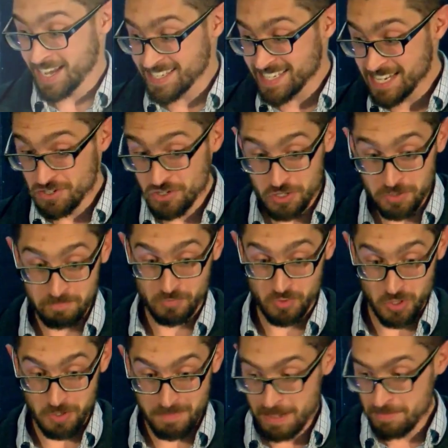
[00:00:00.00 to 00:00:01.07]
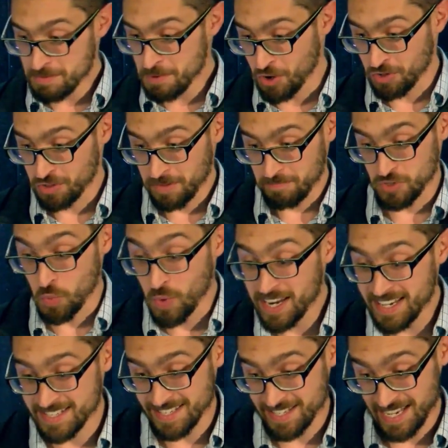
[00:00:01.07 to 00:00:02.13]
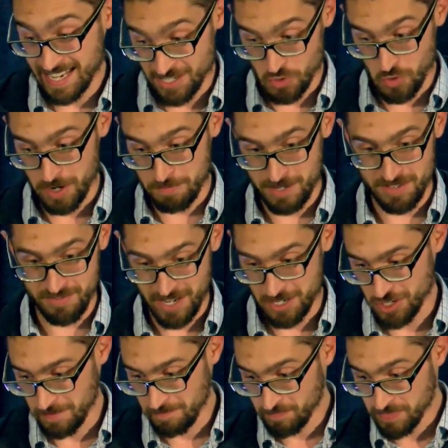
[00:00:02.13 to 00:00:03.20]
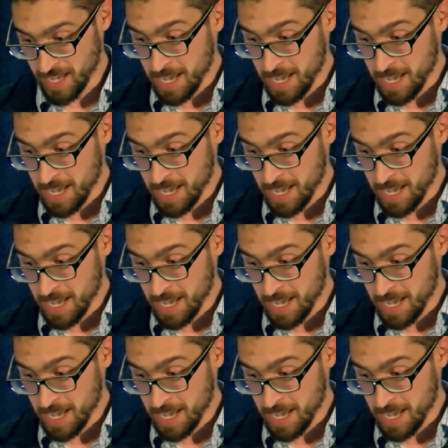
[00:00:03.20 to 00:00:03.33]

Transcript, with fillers: a teacher, or maybe both. So, what is historic preservation?